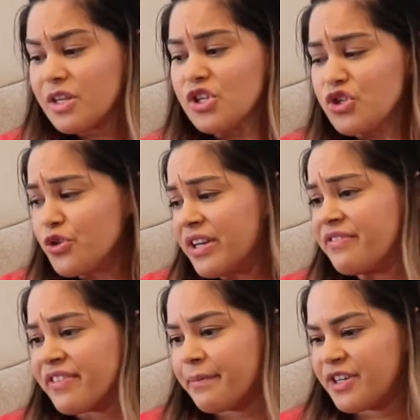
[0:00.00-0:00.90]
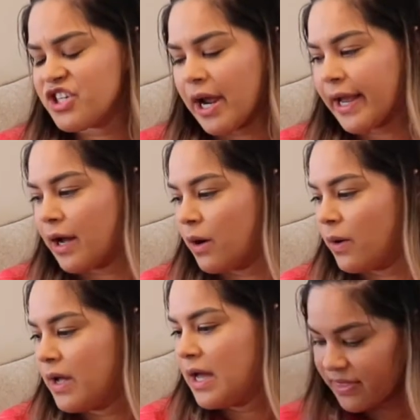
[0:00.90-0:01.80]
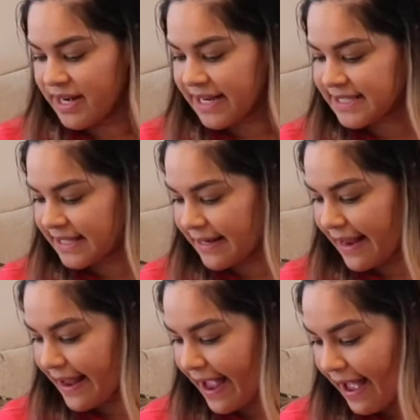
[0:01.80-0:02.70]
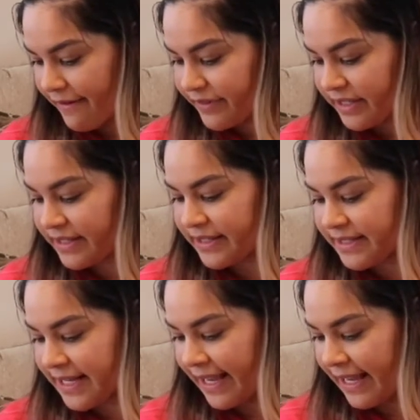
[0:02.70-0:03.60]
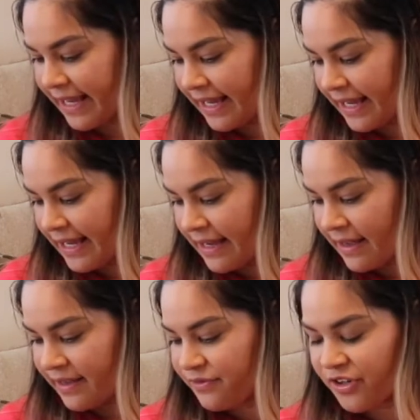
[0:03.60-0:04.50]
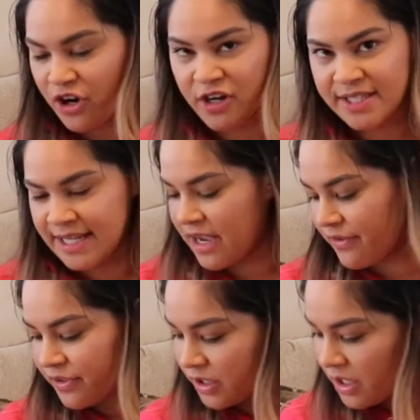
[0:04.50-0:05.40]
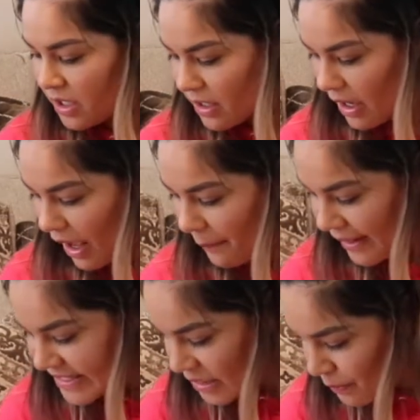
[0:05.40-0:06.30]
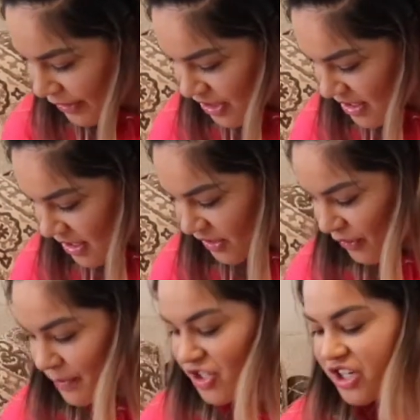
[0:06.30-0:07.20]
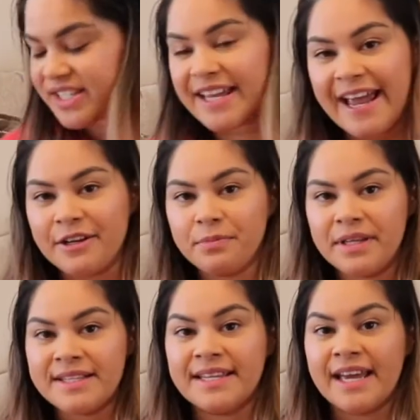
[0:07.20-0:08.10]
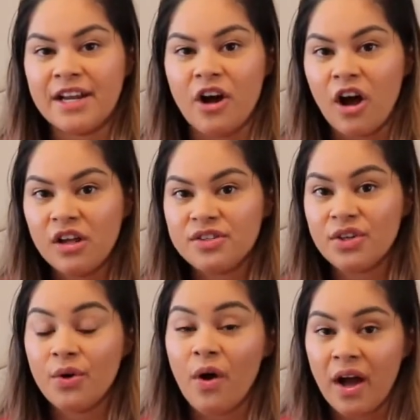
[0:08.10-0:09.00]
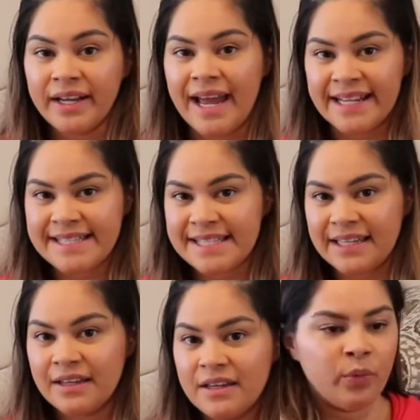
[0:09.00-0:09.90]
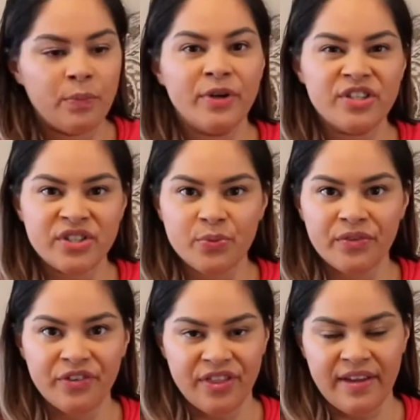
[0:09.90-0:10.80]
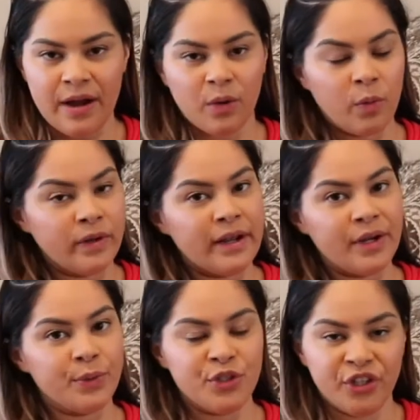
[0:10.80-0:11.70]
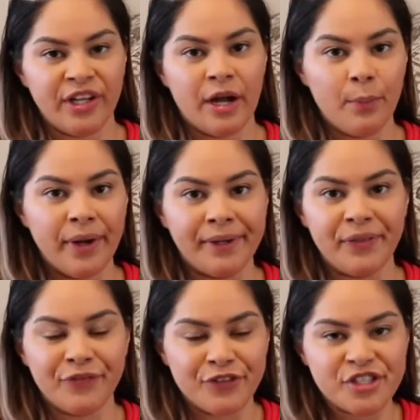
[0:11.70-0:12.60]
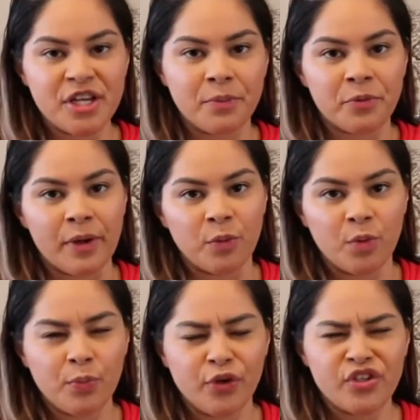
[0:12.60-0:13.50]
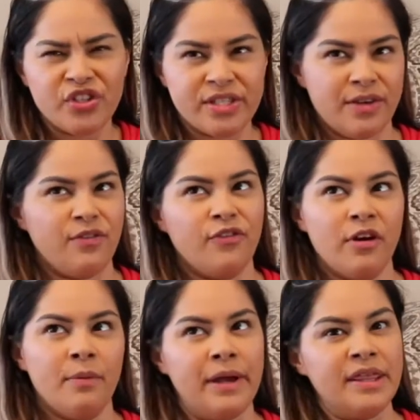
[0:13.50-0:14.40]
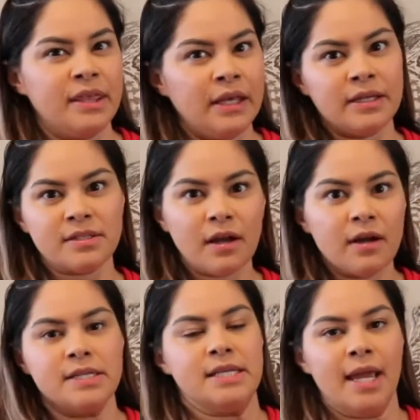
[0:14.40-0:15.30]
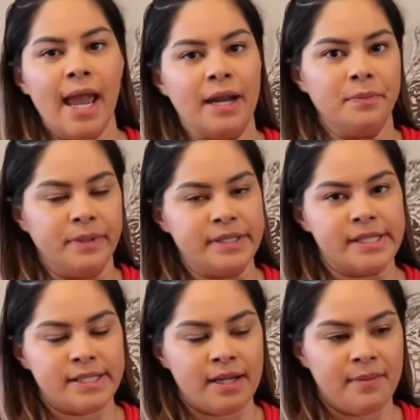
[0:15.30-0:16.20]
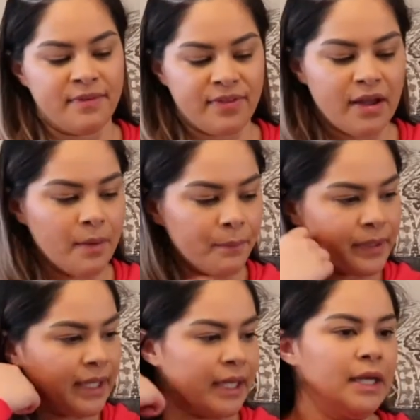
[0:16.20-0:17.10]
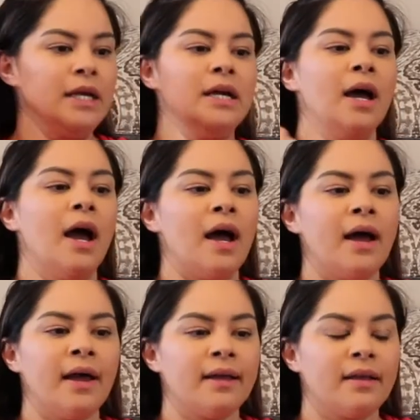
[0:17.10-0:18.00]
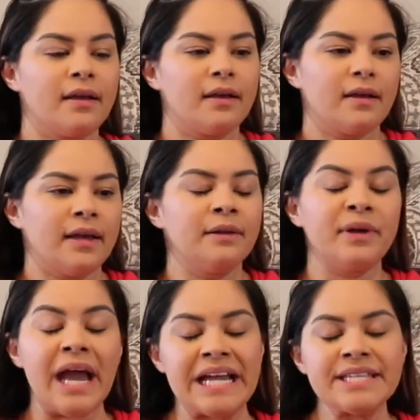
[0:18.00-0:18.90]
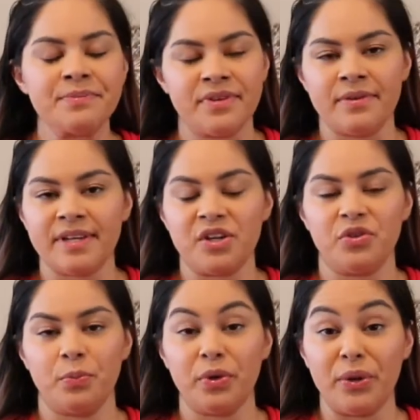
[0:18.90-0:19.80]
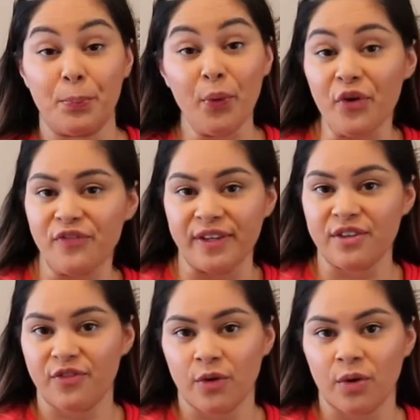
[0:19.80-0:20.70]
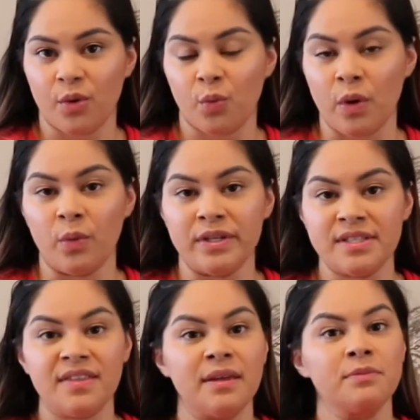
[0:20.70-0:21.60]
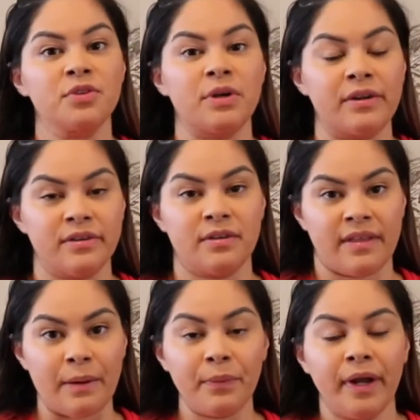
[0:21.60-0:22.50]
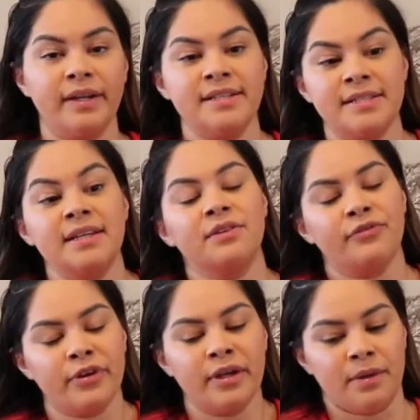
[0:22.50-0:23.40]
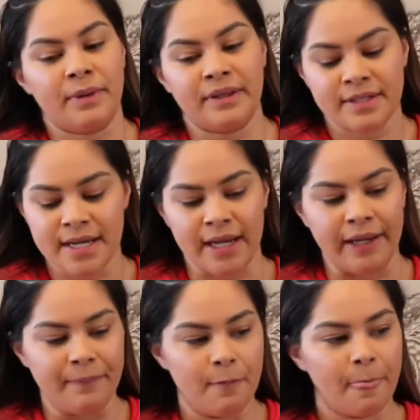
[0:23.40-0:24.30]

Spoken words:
So give them a check out. The next thing that I have is a infant car seat cover. I did purchase this from Michelle's Canopies, again also on Etsy. We purchased one for Thiago when I originally got pregnant the first time around. We purchased it from, I think it's Car Seat Canopies is the name of the company. And we had something that was actually pretty perfect for what was themed around that pregnancy and for him at the time.